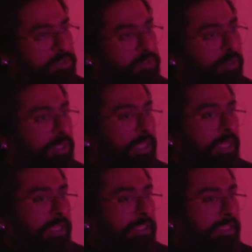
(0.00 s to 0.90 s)
So
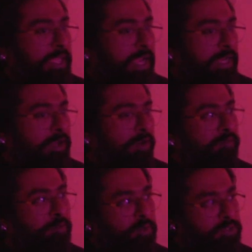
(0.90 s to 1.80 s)
the idea
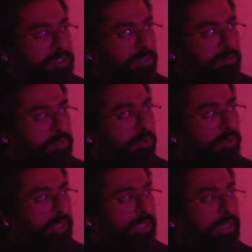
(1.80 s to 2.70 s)
of museums
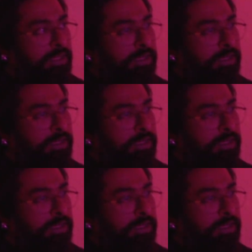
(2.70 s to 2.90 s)
holding